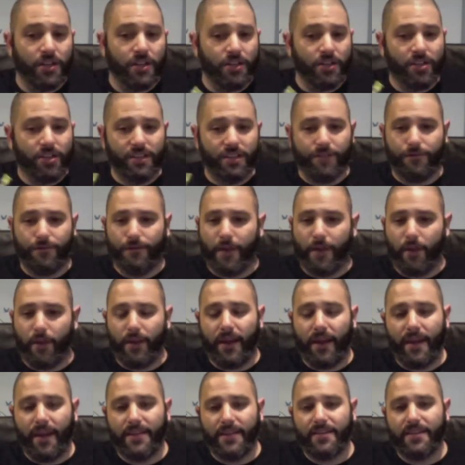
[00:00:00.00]
She's very
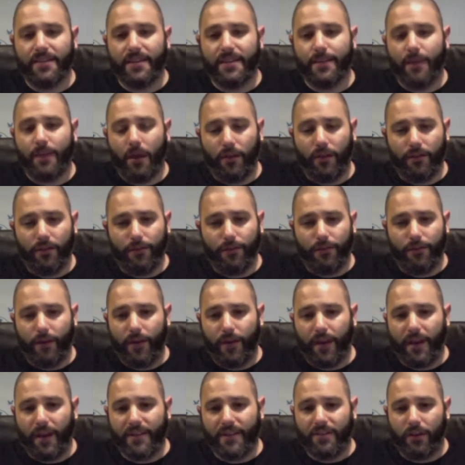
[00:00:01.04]
nice in emails, very
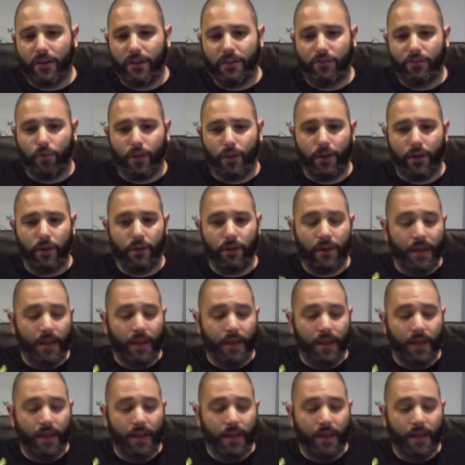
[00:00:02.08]
nice on Twitter.